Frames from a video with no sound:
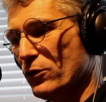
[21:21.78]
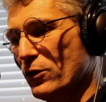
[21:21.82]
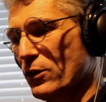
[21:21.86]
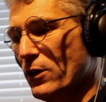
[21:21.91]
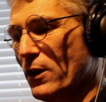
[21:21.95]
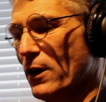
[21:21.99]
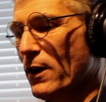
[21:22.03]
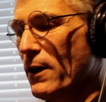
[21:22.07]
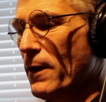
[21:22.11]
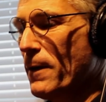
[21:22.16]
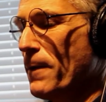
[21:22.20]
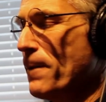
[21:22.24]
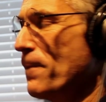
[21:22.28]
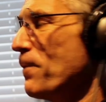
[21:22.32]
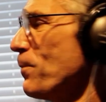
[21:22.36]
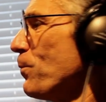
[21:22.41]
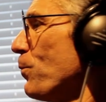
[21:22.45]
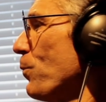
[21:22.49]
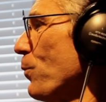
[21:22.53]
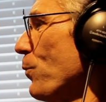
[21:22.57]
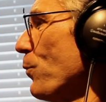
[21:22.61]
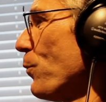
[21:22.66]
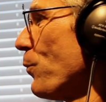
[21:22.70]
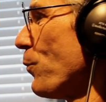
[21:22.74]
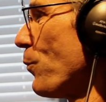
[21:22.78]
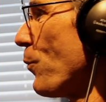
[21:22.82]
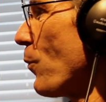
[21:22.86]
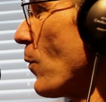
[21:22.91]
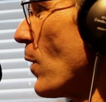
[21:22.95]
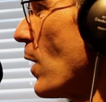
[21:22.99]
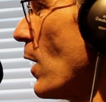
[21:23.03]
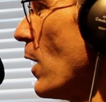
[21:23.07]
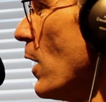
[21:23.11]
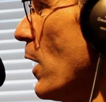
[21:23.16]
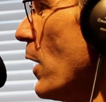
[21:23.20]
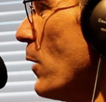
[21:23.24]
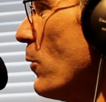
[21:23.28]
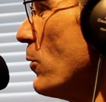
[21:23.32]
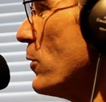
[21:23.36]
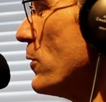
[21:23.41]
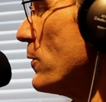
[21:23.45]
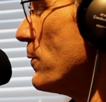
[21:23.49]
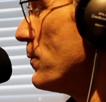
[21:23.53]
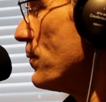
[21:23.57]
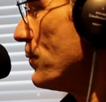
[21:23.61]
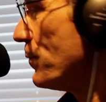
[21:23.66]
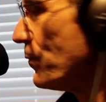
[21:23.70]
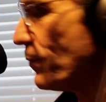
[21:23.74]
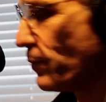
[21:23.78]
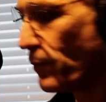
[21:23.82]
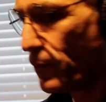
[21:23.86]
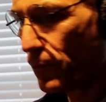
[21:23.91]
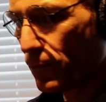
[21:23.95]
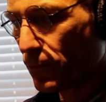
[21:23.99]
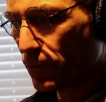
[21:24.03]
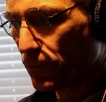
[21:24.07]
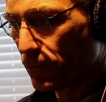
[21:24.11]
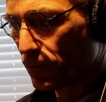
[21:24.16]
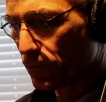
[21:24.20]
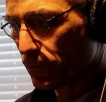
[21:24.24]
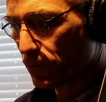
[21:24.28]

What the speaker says: Yeah, well, it was built at a cost of